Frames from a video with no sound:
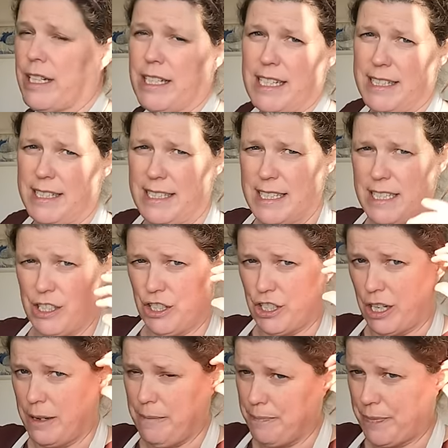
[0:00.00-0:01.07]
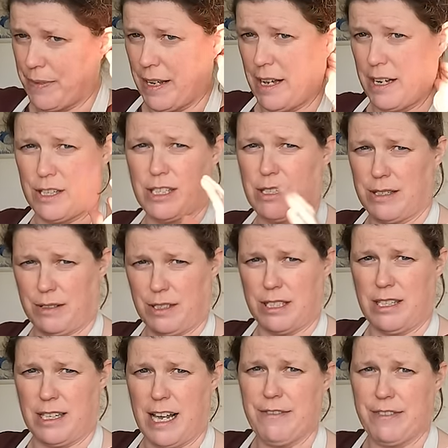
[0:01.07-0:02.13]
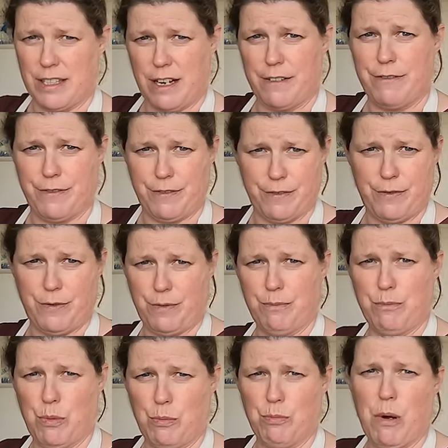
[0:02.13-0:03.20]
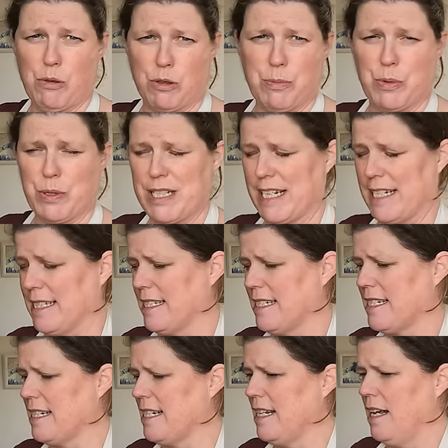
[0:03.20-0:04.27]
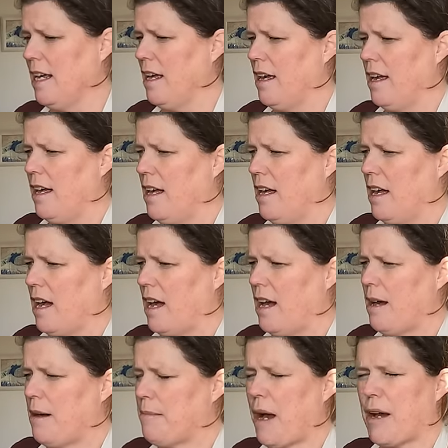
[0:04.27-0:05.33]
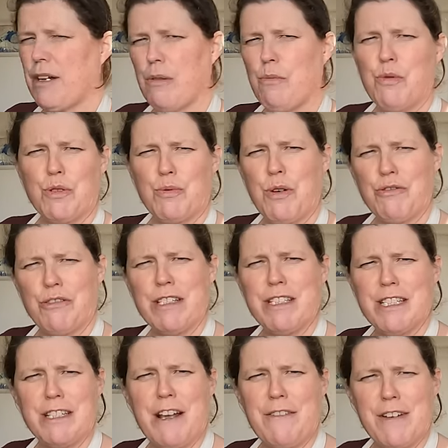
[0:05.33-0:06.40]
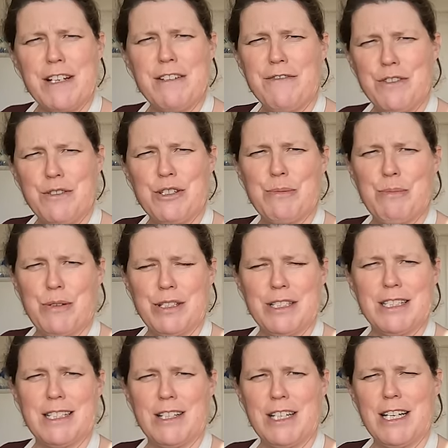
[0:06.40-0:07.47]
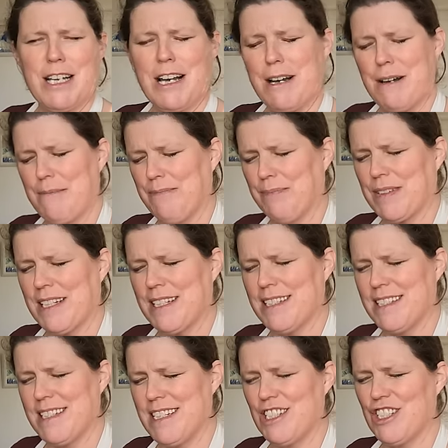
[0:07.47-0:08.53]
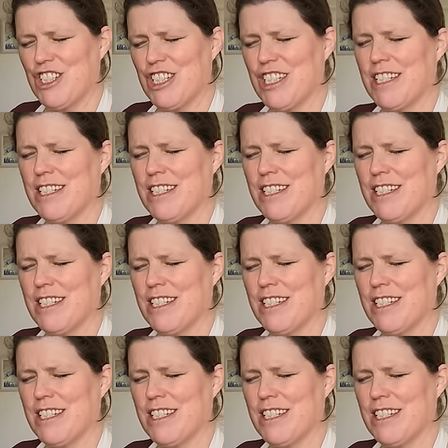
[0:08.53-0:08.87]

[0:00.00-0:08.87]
cooking it in the Ninja, because I'll have enough multiple tins. And I was wondering, did have any of you spotted the new